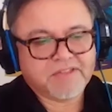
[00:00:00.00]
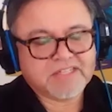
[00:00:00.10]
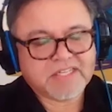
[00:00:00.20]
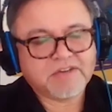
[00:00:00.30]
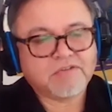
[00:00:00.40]

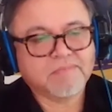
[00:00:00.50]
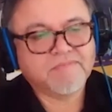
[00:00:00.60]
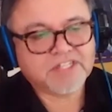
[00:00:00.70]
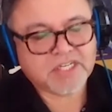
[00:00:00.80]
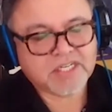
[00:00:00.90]
this interim
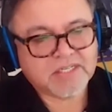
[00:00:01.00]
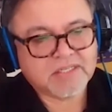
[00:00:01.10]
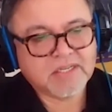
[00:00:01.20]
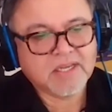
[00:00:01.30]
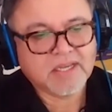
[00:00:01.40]
vision
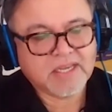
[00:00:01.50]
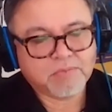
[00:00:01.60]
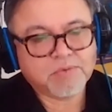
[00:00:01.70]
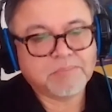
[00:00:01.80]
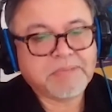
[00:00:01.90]
is,
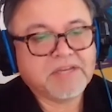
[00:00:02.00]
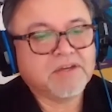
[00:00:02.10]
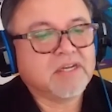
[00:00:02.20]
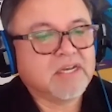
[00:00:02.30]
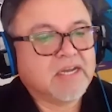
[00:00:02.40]
it will be
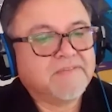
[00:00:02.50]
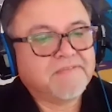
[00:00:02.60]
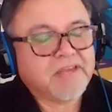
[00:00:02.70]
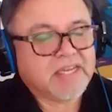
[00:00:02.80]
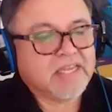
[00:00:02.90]
good enough
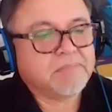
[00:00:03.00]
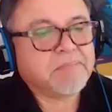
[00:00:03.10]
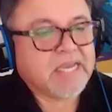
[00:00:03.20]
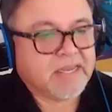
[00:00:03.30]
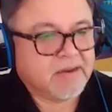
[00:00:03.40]
and get
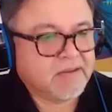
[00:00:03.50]
paid.